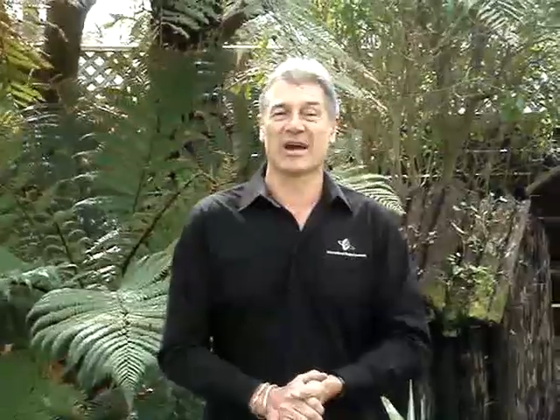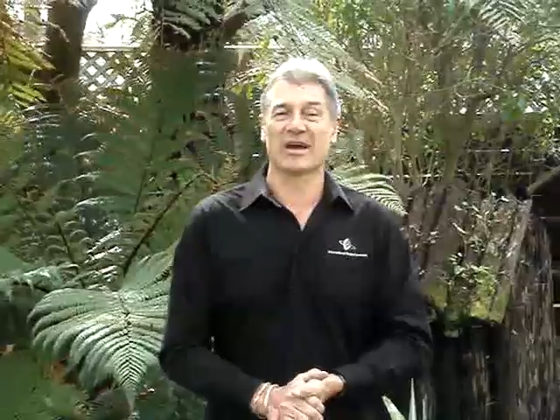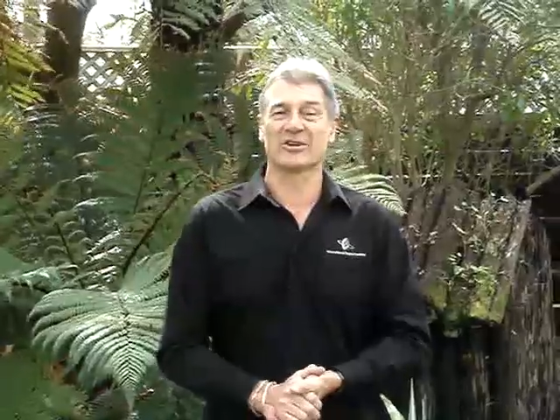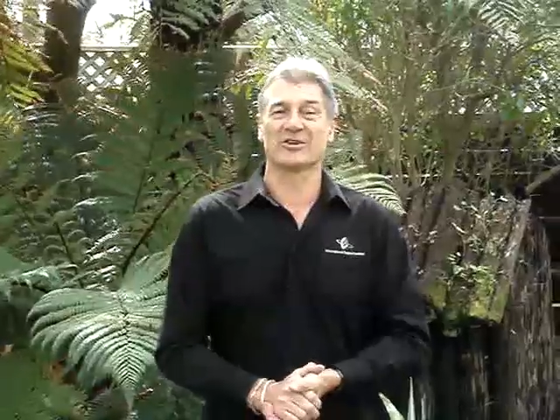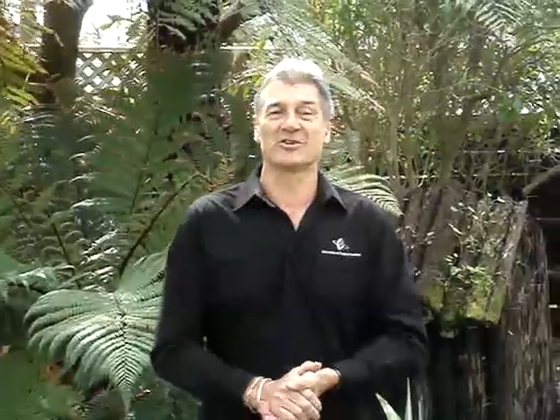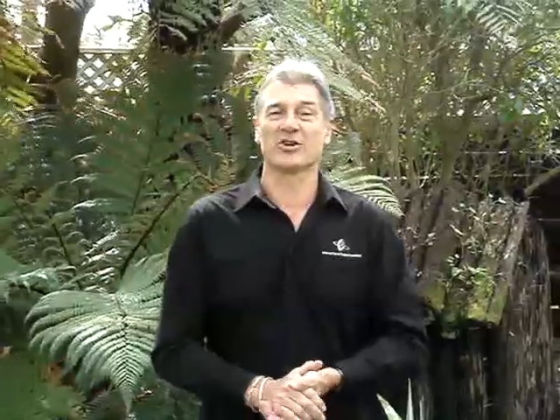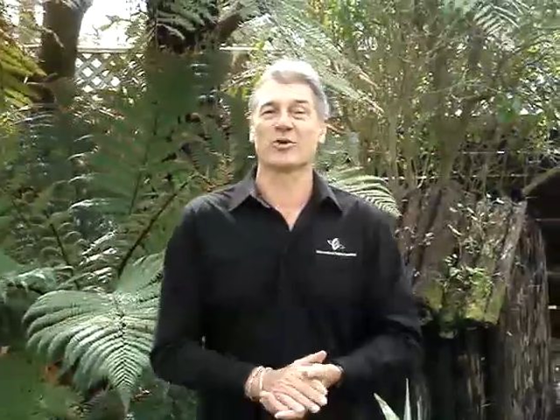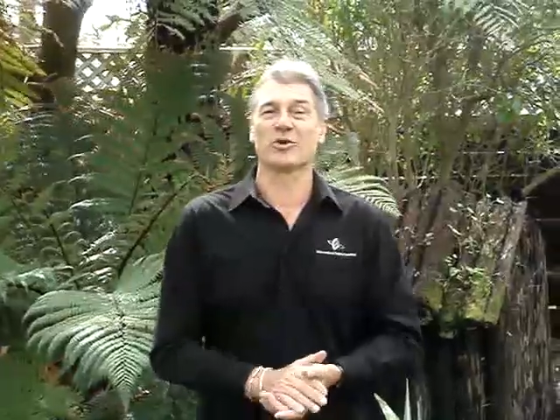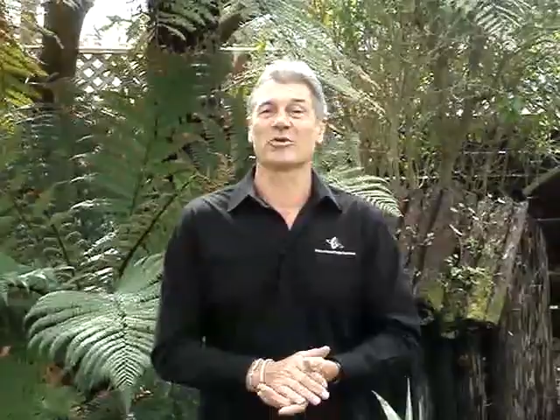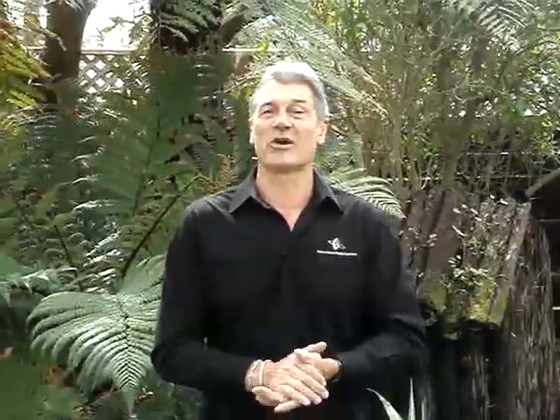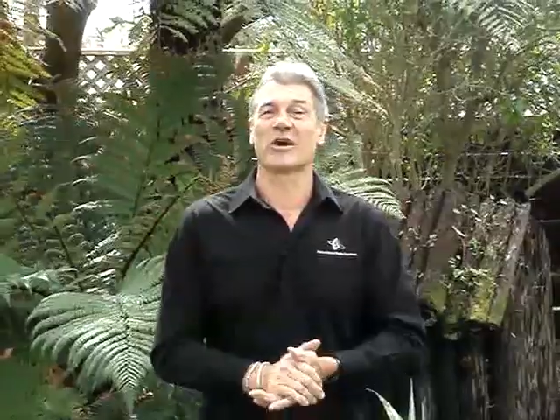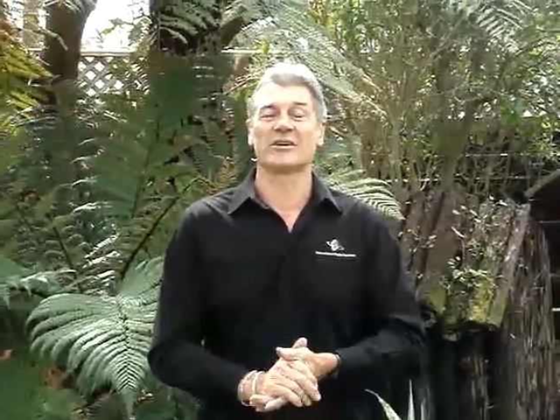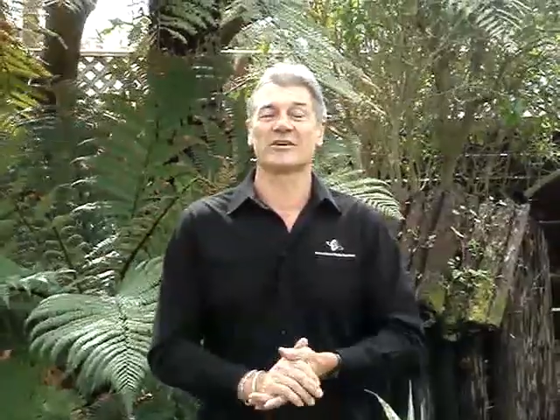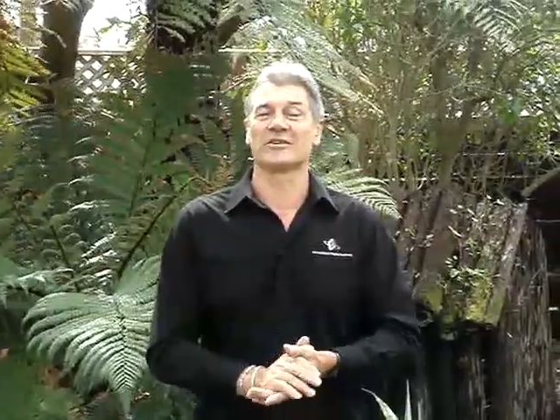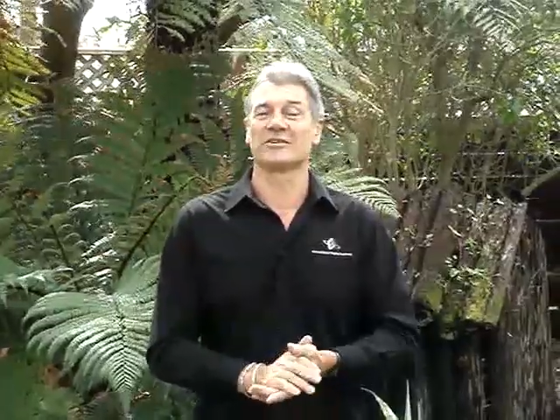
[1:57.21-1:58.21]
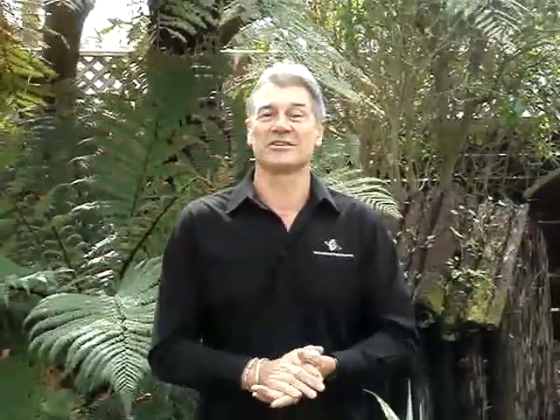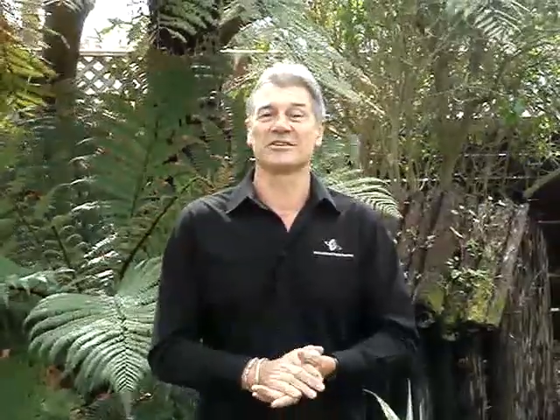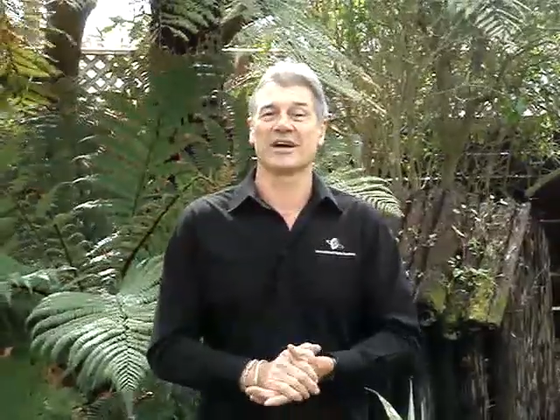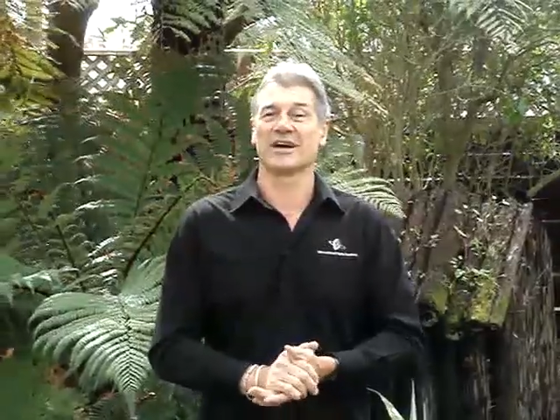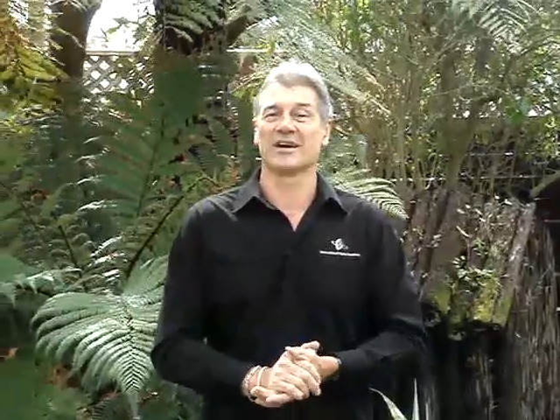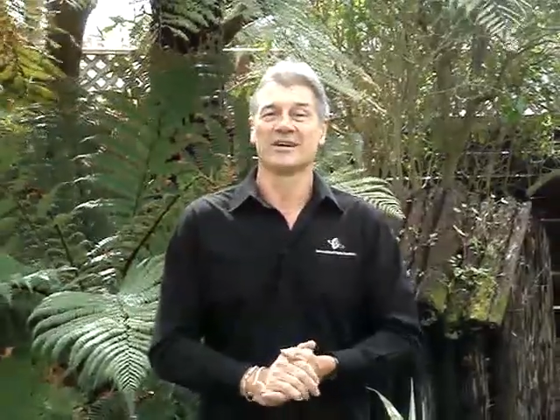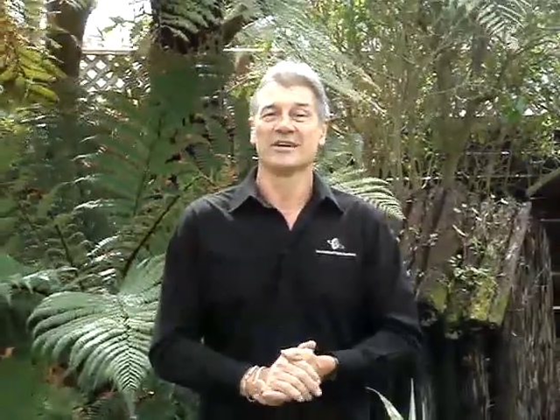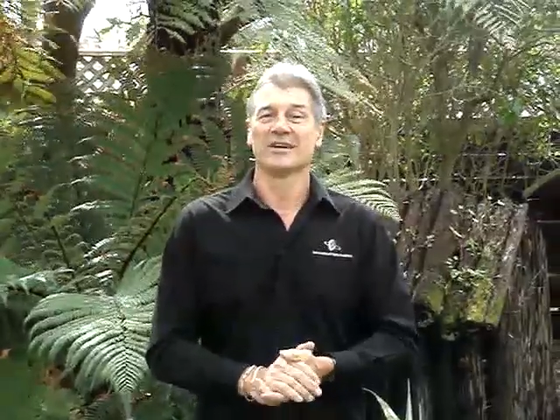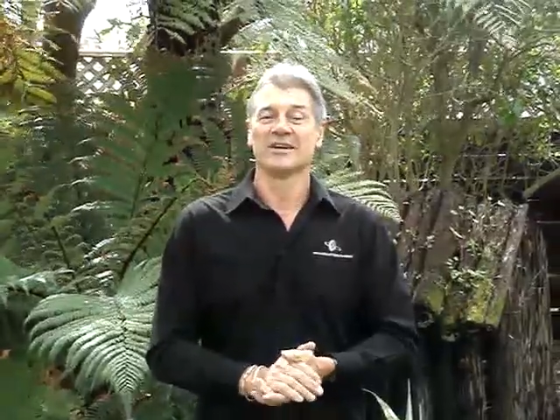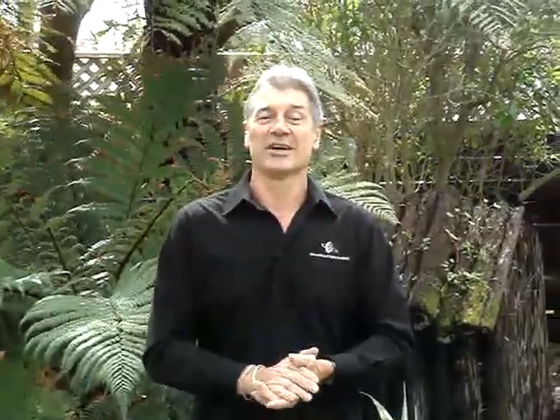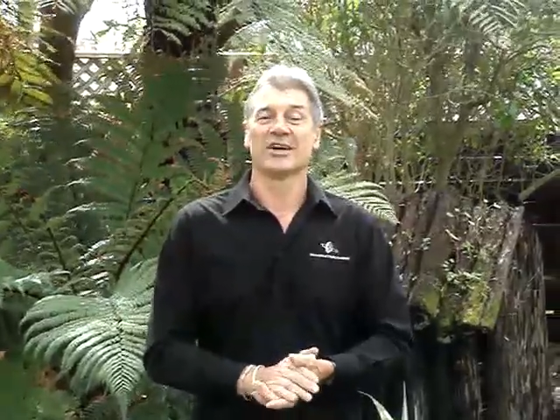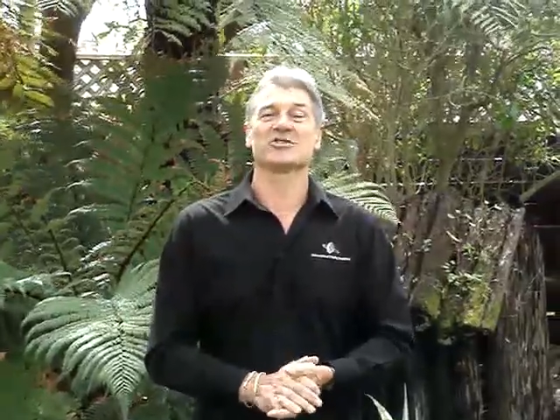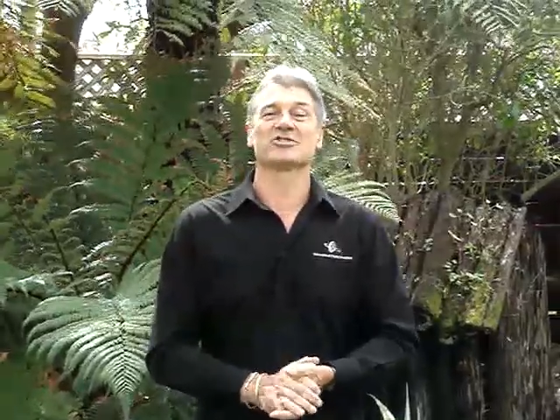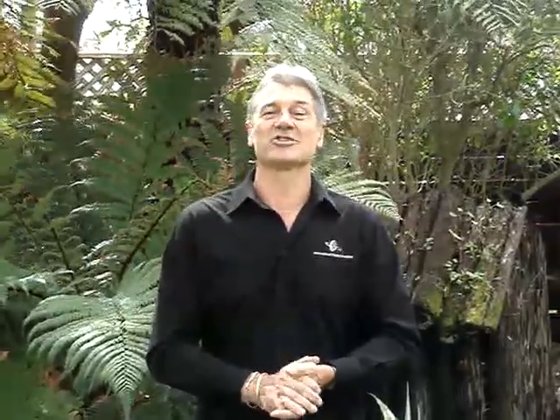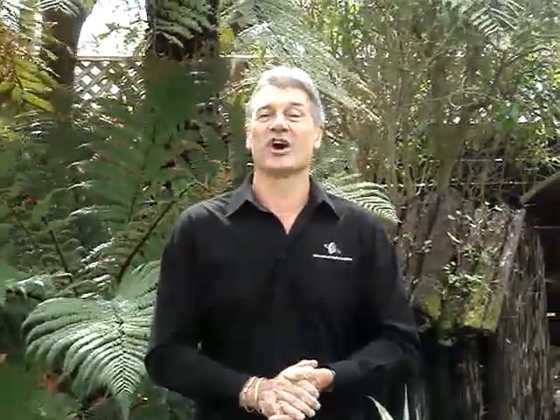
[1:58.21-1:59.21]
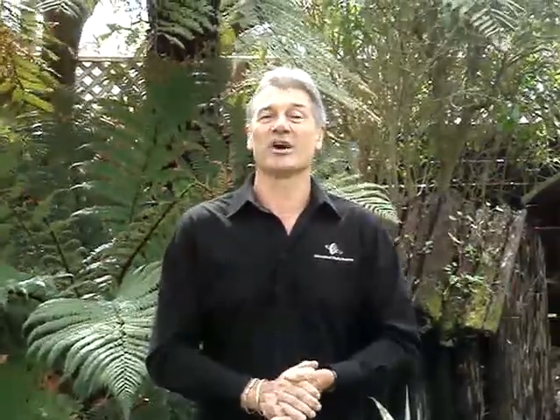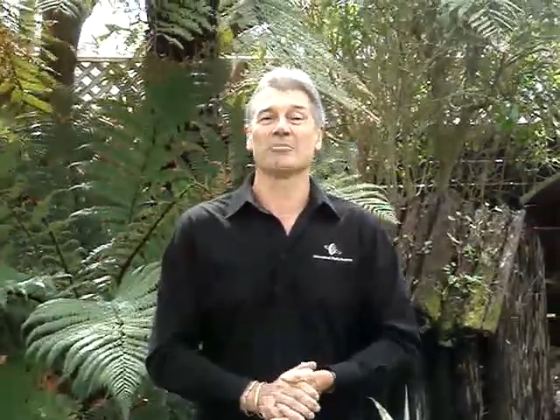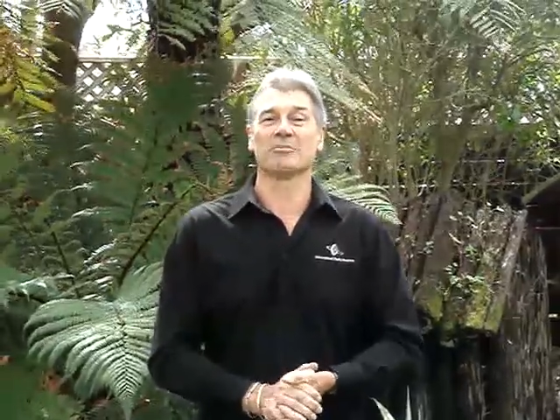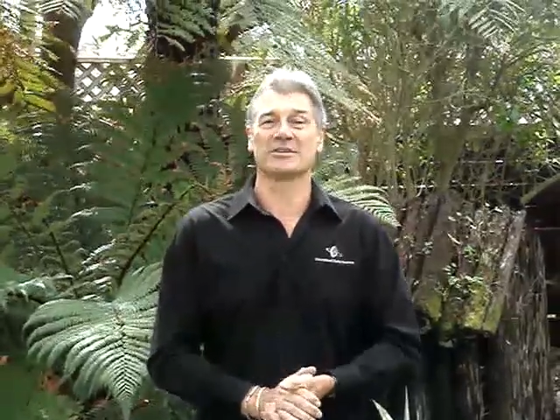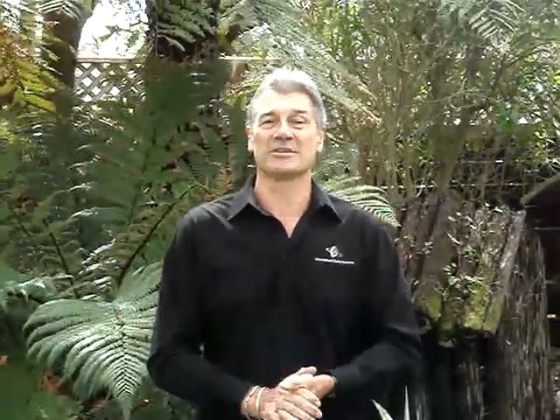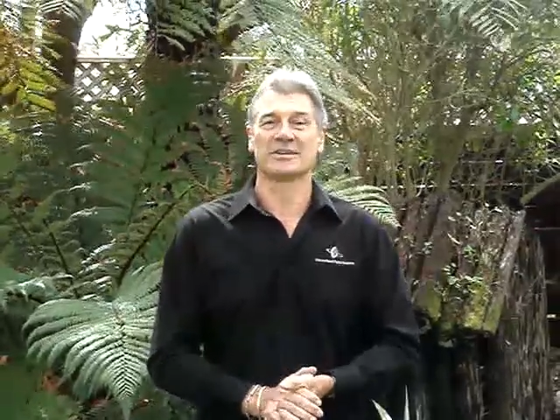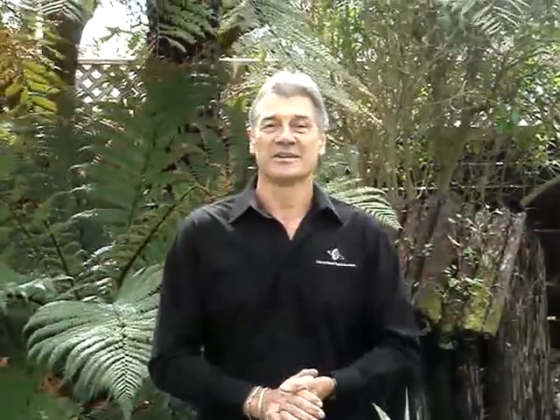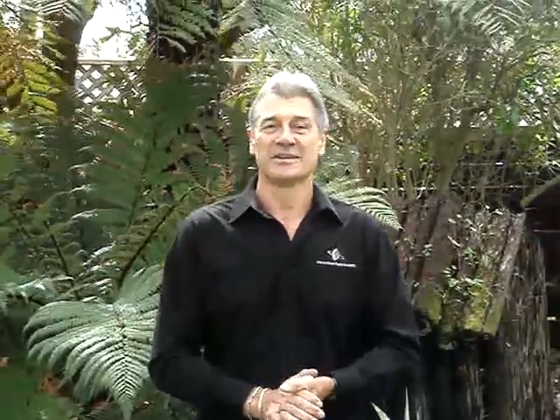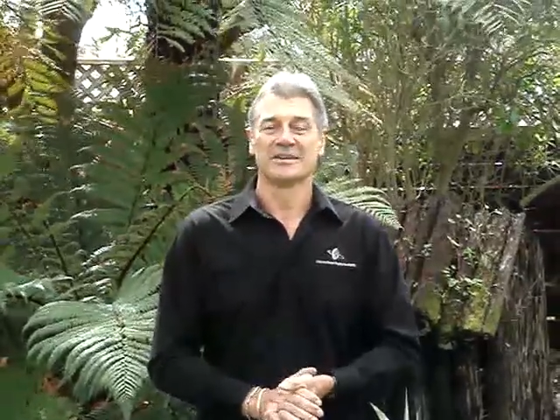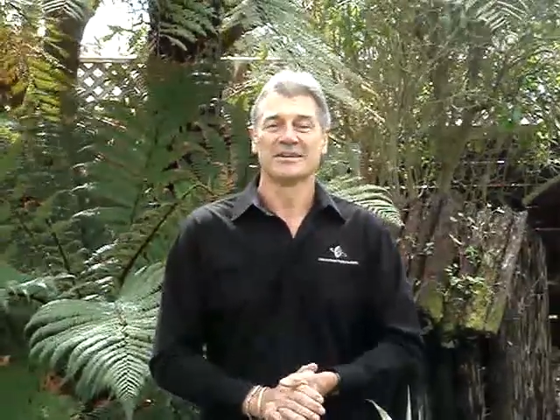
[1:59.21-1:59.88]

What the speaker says: unadulterated excitement.